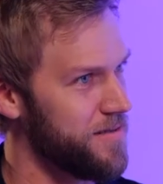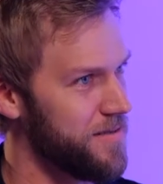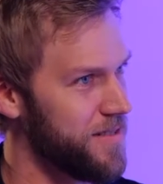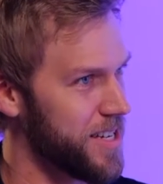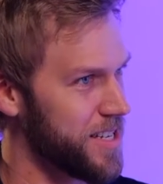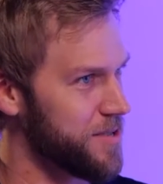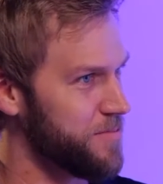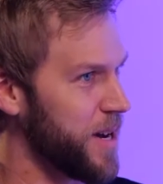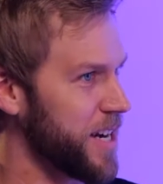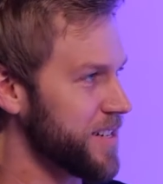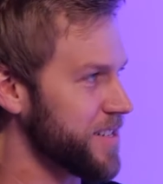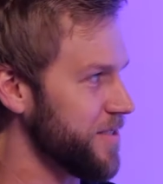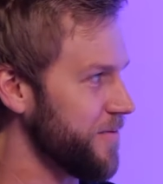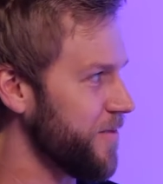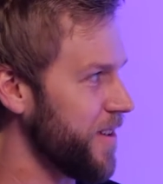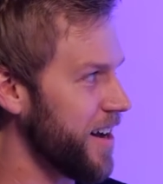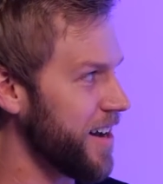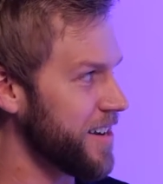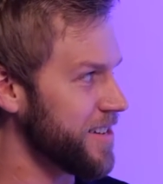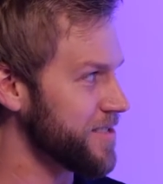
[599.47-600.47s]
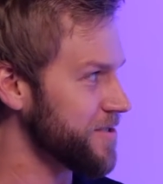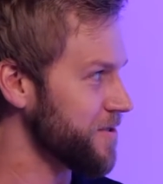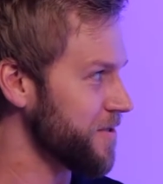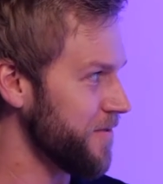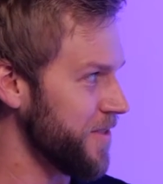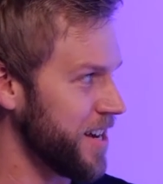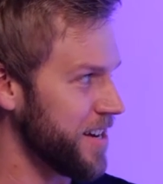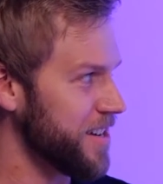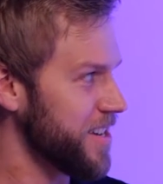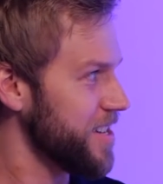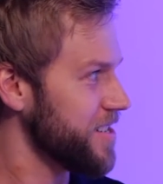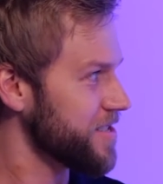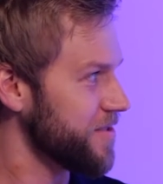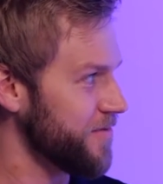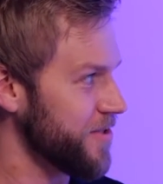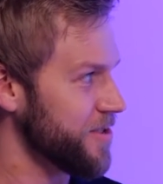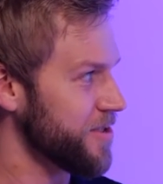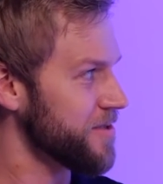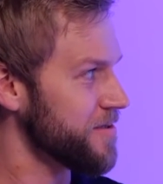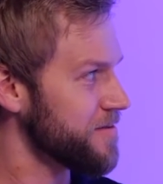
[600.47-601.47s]
expect to find sort of at each of
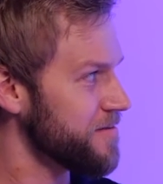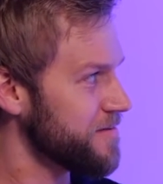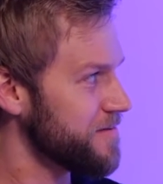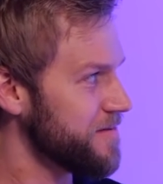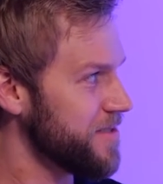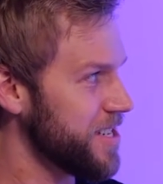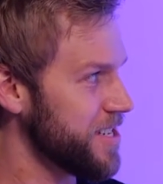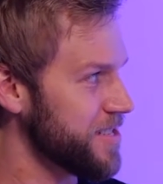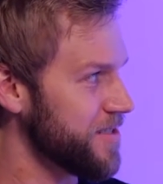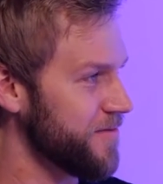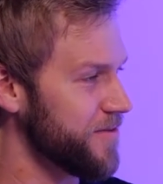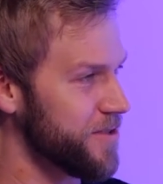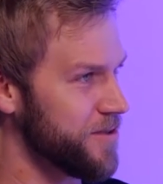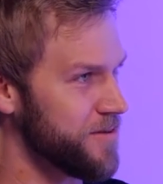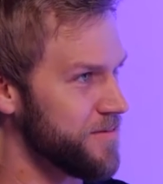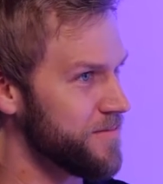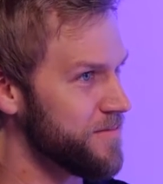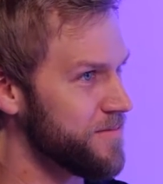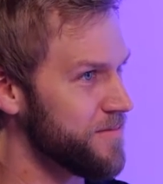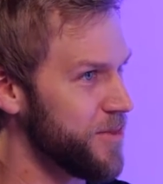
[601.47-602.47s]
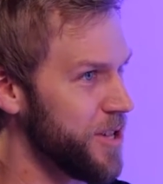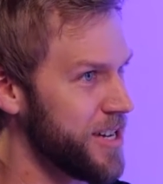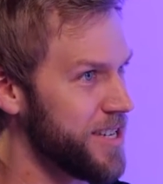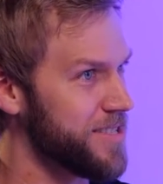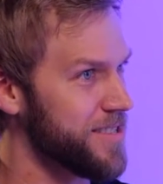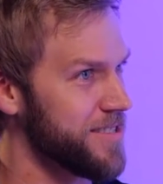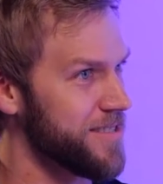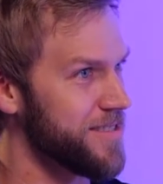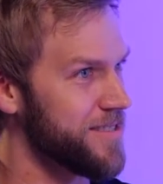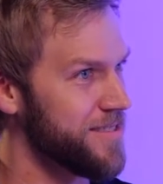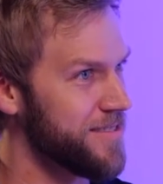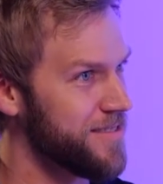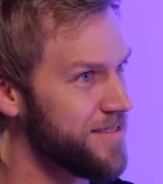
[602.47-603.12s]
your places.